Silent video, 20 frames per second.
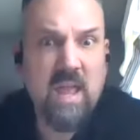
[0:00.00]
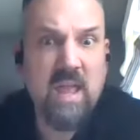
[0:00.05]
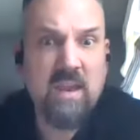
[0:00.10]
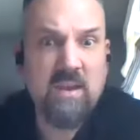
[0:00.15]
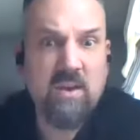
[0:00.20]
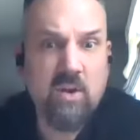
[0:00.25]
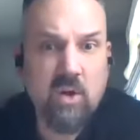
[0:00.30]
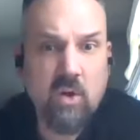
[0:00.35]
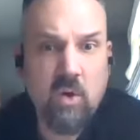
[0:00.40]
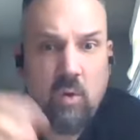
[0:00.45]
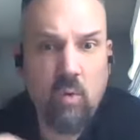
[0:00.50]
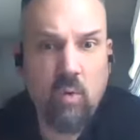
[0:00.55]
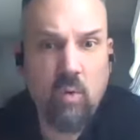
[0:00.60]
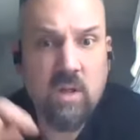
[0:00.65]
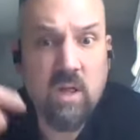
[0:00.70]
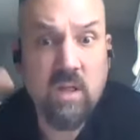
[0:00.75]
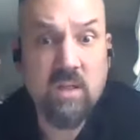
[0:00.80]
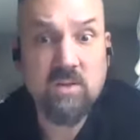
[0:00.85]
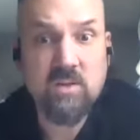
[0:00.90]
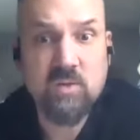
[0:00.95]
and your cool
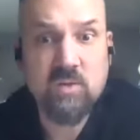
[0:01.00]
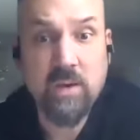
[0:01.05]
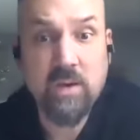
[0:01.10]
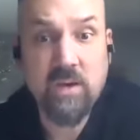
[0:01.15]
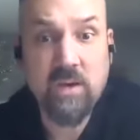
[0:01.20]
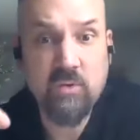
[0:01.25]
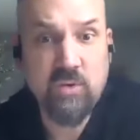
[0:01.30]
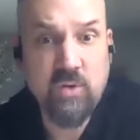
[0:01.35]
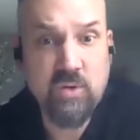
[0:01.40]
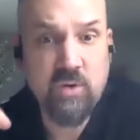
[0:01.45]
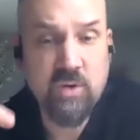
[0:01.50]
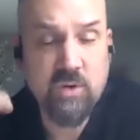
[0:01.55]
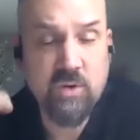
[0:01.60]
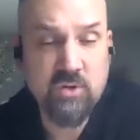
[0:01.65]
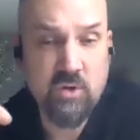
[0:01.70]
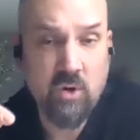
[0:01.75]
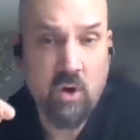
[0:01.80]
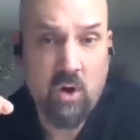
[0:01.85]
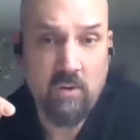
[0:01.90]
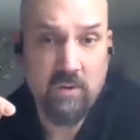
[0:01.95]
colors when you do your
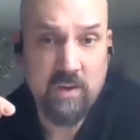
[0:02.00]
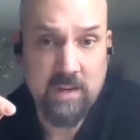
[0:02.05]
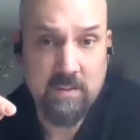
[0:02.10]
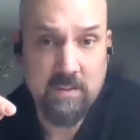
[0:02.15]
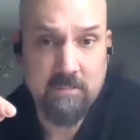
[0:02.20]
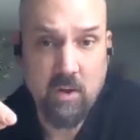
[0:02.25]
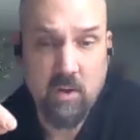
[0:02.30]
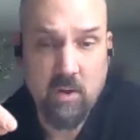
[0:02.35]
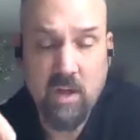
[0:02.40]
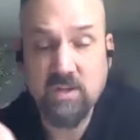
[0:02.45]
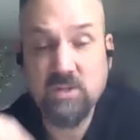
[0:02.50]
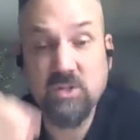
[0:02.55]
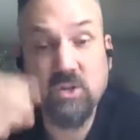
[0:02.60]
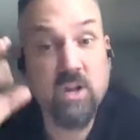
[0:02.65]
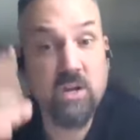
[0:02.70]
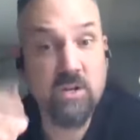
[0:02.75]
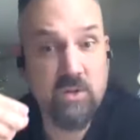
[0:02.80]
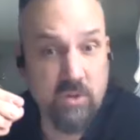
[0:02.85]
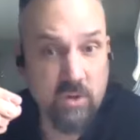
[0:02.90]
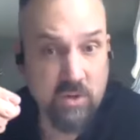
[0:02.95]
drawing. Okay, so you're
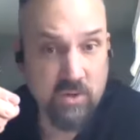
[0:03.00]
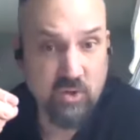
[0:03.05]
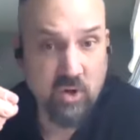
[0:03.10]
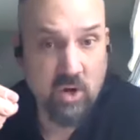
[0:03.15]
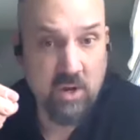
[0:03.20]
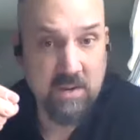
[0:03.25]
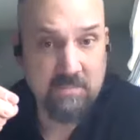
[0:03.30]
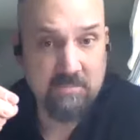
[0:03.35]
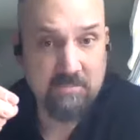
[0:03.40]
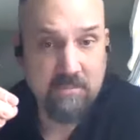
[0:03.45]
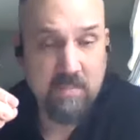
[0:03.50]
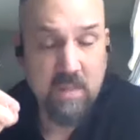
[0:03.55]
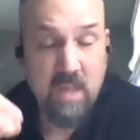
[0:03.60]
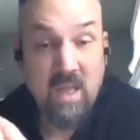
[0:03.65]
going to do your drawing,